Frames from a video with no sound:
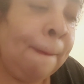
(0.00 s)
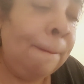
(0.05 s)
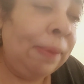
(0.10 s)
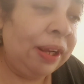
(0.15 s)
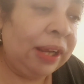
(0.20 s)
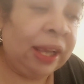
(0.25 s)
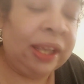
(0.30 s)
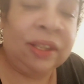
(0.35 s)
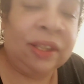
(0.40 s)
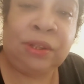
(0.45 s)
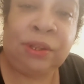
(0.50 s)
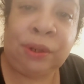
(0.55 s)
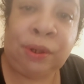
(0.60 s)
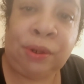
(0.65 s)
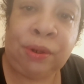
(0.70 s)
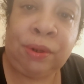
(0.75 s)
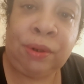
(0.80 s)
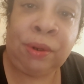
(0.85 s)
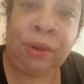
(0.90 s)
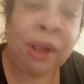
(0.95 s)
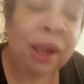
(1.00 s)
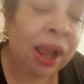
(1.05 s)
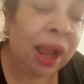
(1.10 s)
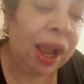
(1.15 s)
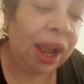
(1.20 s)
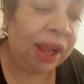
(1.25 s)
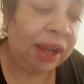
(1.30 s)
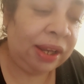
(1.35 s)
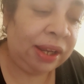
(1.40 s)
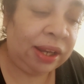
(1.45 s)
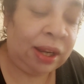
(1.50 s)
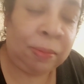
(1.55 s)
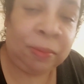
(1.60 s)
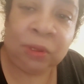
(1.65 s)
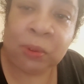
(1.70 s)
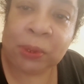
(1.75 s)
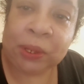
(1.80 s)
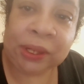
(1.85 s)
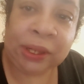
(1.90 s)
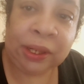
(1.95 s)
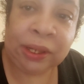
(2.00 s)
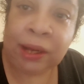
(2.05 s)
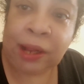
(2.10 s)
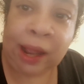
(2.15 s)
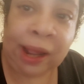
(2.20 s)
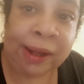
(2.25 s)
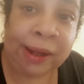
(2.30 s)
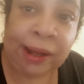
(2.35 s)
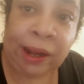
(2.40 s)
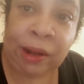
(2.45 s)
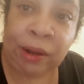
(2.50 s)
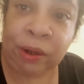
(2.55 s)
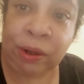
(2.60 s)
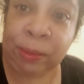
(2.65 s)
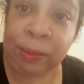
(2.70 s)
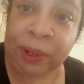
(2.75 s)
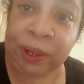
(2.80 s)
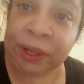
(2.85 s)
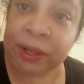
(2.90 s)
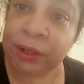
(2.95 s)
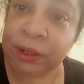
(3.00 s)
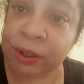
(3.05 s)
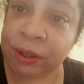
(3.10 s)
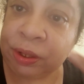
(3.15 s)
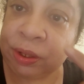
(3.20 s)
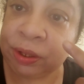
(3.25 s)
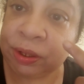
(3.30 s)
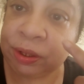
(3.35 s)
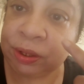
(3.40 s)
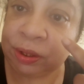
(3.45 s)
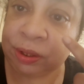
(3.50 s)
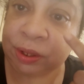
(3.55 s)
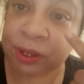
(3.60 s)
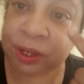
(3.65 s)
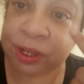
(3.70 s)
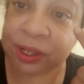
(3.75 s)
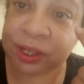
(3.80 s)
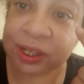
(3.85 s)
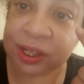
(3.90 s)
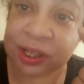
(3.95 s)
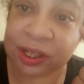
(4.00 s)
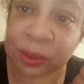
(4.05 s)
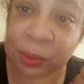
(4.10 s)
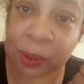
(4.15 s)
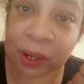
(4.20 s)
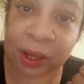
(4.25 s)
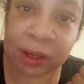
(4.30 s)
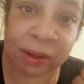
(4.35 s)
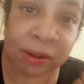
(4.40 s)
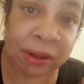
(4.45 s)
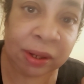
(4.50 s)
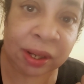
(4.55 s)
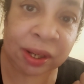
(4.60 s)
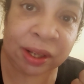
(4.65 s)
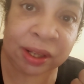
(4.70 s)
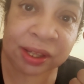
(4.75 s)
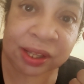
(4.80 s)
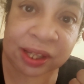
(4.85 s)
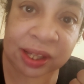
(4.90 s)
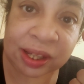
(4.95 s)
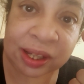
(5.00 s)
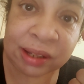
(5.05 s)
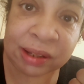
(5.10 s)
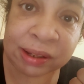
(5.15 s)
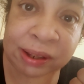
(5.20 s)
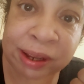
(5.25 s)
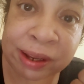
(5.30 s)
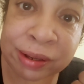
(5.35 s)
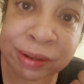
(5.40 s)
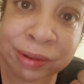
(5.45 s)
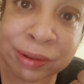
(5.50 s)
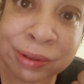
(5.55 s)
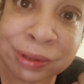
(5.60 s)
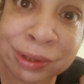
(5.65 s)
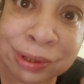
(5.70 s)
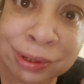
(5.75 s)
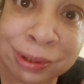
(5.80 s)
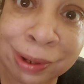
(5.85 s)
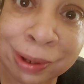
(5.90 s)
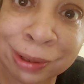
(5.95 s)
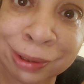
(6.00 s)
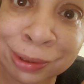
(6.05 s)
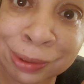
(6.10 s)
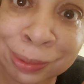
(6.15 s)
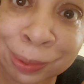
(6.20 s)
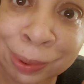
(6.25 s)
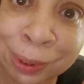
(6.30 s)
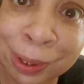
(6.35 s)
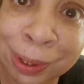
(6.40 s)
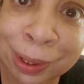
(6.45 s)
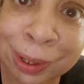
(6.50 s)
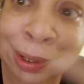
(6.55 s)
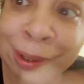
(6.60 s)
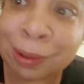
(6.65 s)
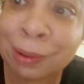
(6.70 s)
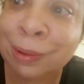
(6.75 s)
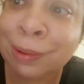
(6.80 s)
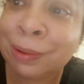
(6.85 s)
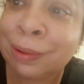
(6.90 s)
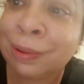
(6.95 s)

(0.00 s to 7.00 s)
but it gets too hot, and then I'm sweating. And now look at me, look, can you see the sweat? Can you see it? Can you see that sweat?